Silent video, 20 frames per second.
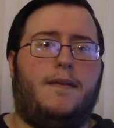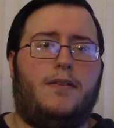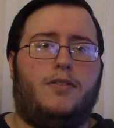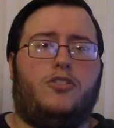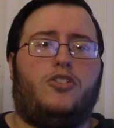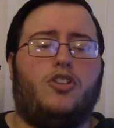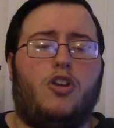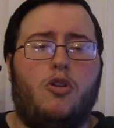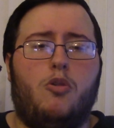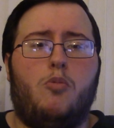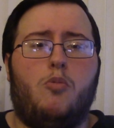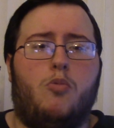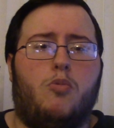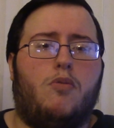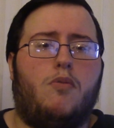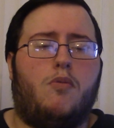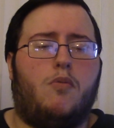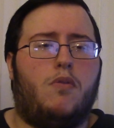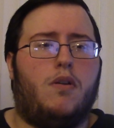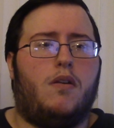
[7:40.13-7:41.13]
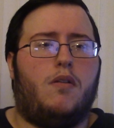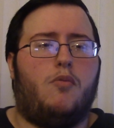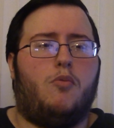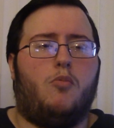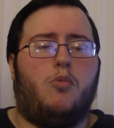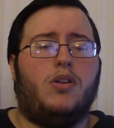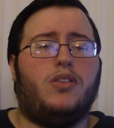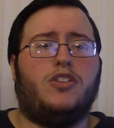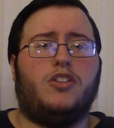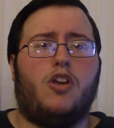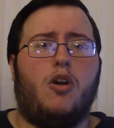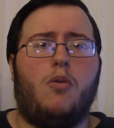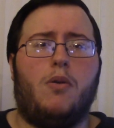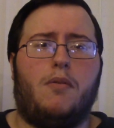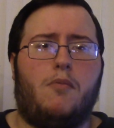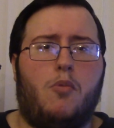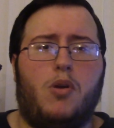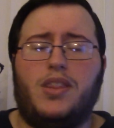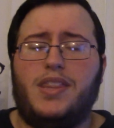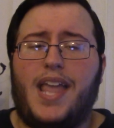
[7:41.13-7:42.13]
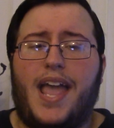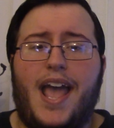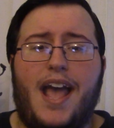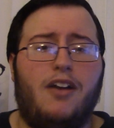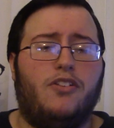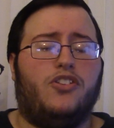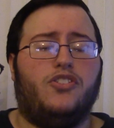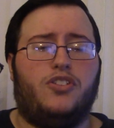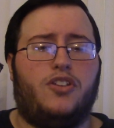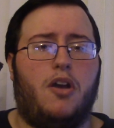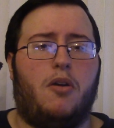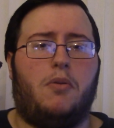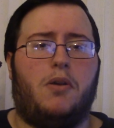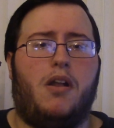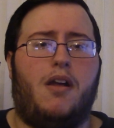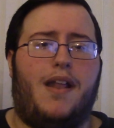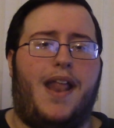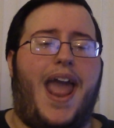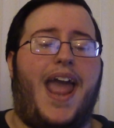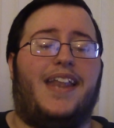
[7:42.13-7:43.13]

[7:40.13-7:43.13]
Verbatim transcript: So what's going what the hell is going on?